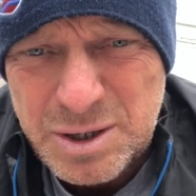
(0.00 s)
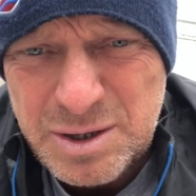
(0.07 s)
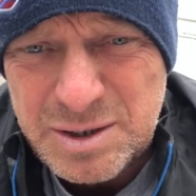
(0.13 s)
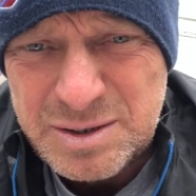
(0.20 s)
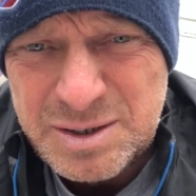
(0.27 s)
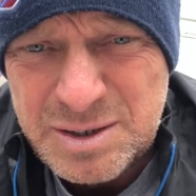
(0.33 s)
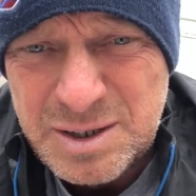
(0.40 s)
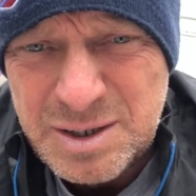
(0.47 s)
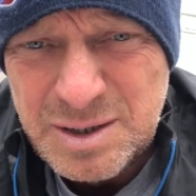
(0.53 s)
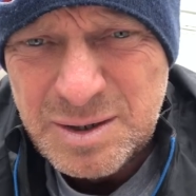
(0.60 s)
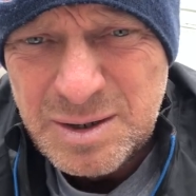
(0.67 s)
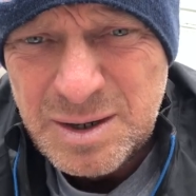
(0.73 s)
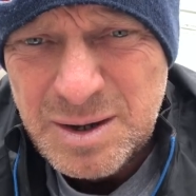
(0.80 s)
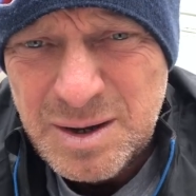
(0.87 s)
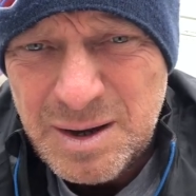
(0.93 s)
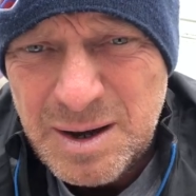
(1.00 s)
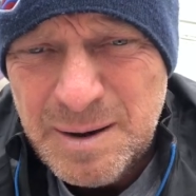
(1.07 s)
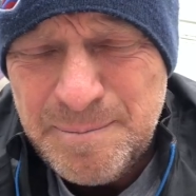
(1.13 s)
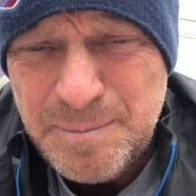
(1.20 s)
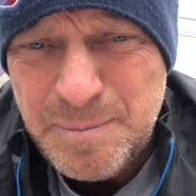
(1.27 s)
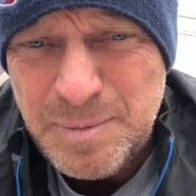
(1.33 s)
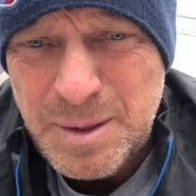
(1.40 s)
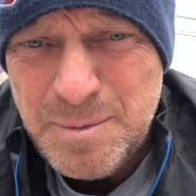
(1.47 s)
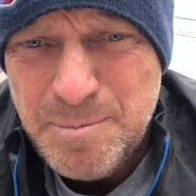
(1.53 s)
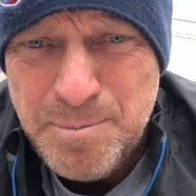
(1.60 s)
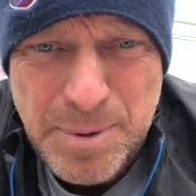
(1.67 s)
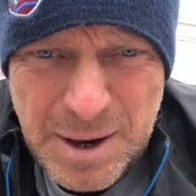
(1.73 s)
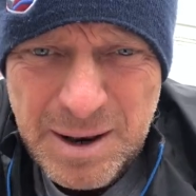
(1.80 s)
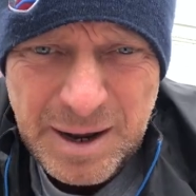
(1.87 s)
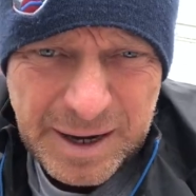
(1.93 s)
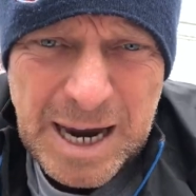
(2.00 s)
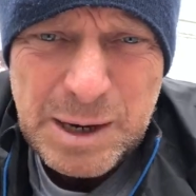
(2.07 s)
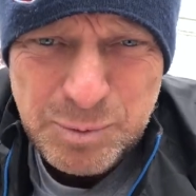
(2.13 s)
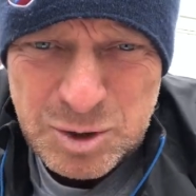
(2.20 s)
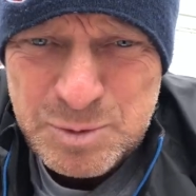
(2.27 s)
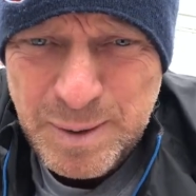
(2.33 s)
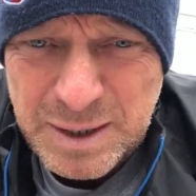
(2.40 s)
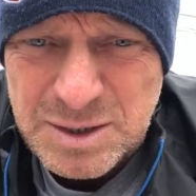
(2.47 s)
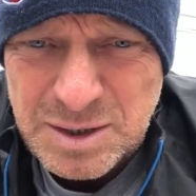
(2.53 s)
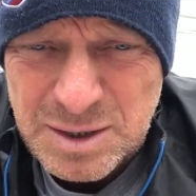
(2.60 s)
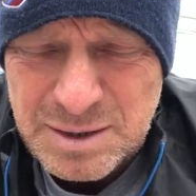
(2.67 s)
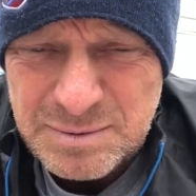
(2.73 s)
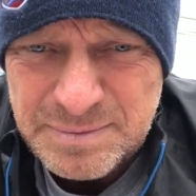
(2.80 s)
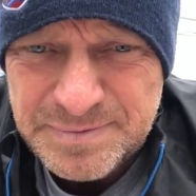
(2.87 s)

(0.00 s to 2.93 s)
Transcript: could. Be like Edward Spencer.